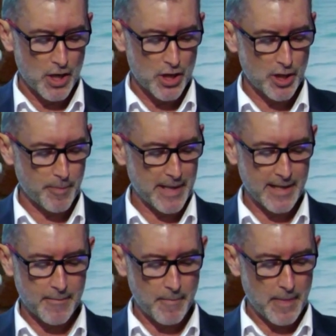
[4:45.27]

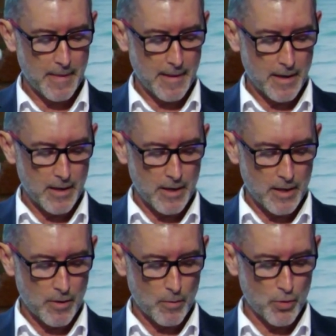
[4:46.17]
Shipping
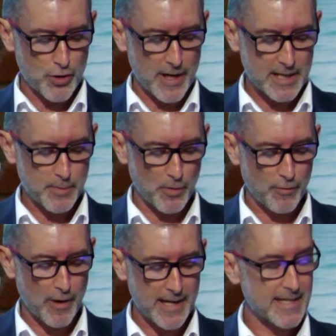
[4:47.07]
will transport
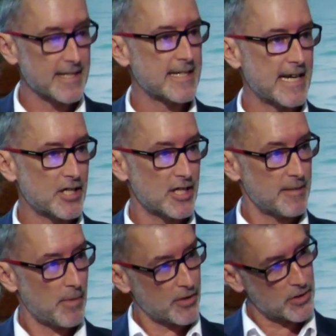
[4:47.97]
freight internationally,
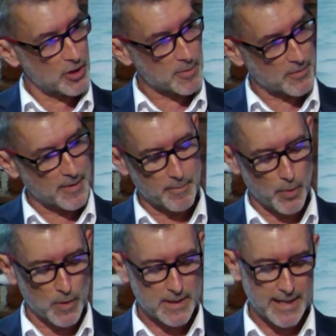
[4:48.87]
both in terms of
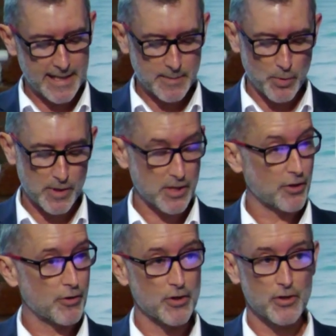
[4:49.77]
imports and exports, so
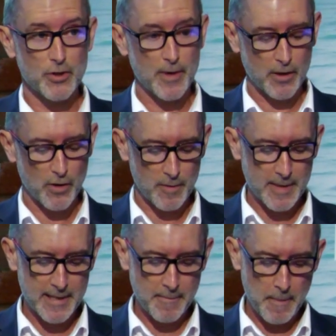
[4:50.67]
crucial to our
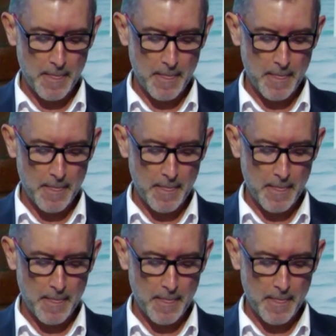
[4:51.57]
economy.